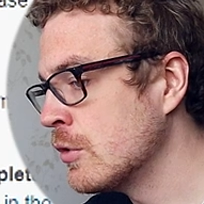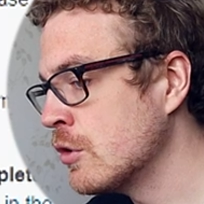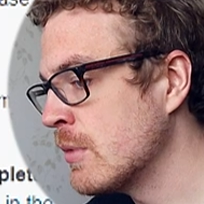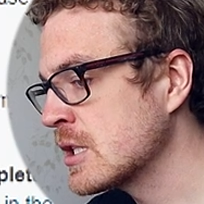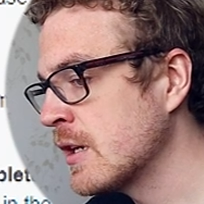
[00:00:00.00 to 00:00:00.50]

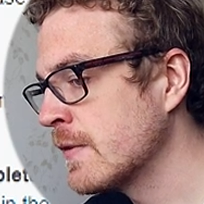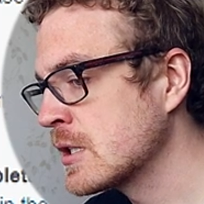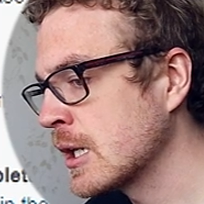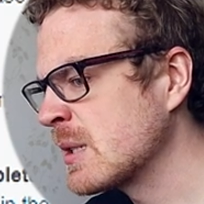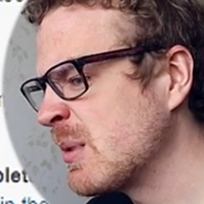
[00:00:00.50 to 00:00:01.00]
You must have
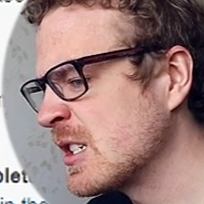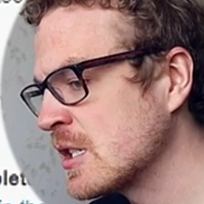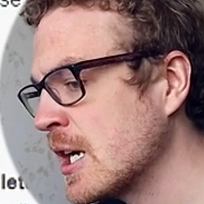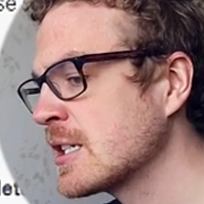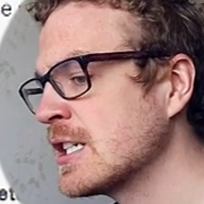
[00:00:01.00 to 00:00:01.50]
success,
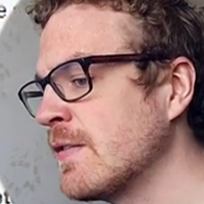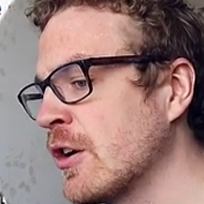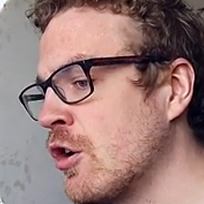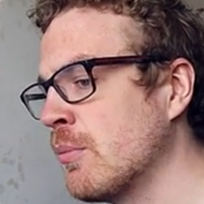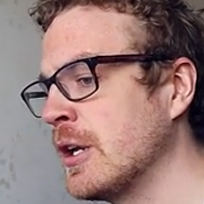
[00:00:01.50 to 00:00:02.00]

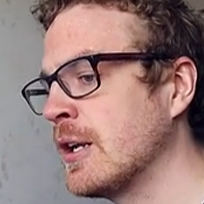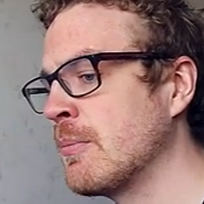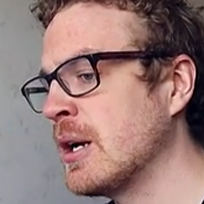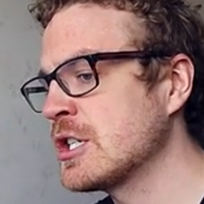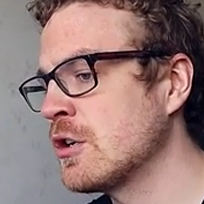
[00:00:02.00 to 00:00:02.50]
successfully completed
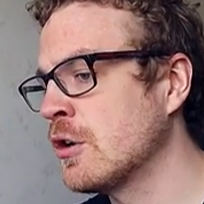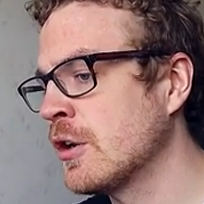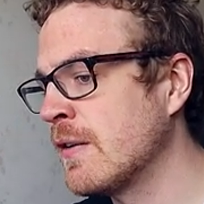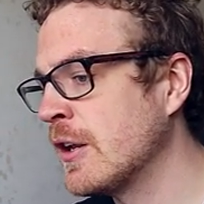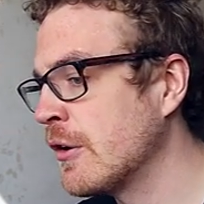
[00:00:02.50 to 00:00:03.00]
a bachelor
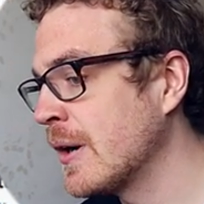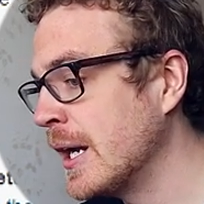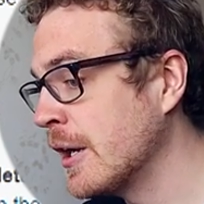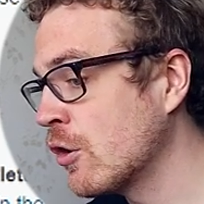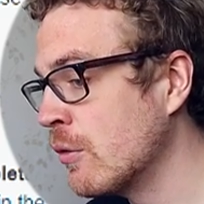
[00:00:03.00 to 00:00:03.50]
level degree
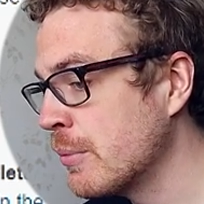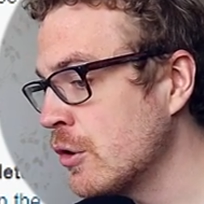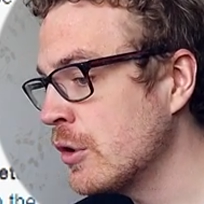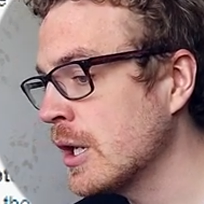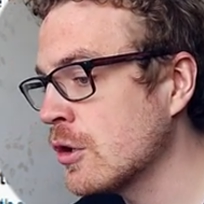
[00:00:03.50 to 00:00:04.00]
in
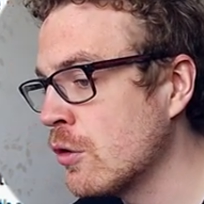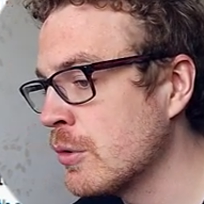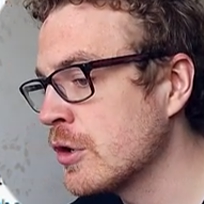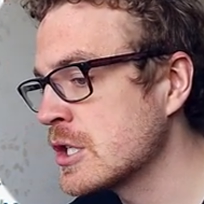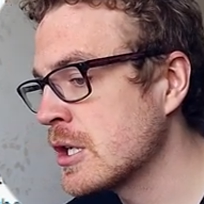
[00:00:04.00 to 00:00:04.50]
computing,
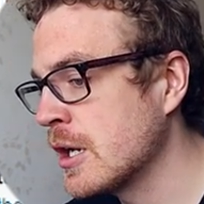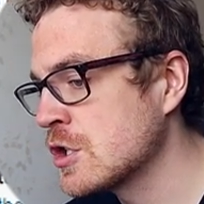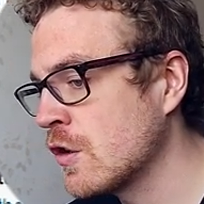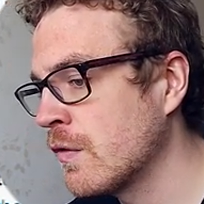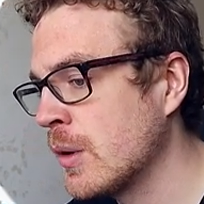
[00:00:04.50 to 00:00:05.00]
computer science,
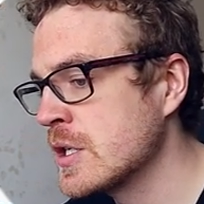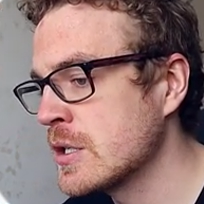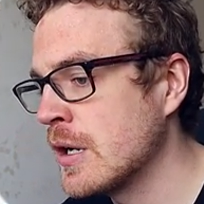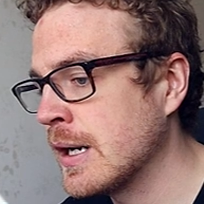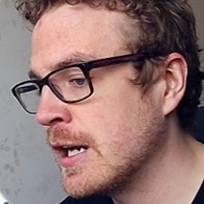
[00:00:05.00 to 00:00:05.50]
software
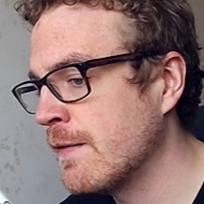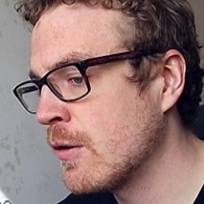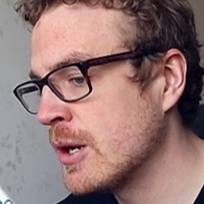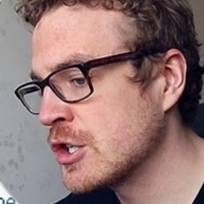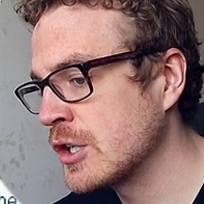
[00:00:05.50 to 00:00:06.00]
engineering,
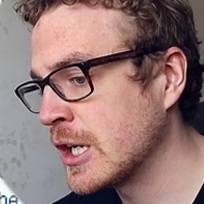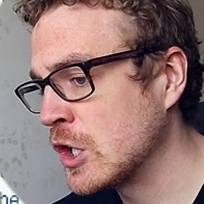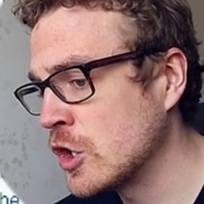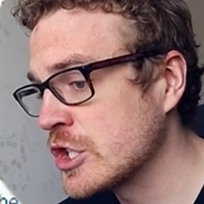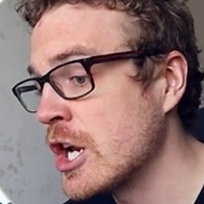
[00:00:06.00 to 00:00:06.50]
information
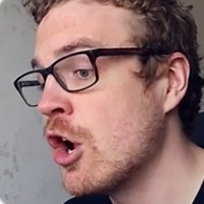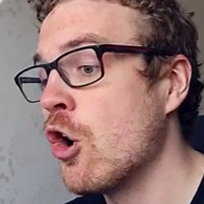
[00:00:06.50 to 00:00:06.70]
technology,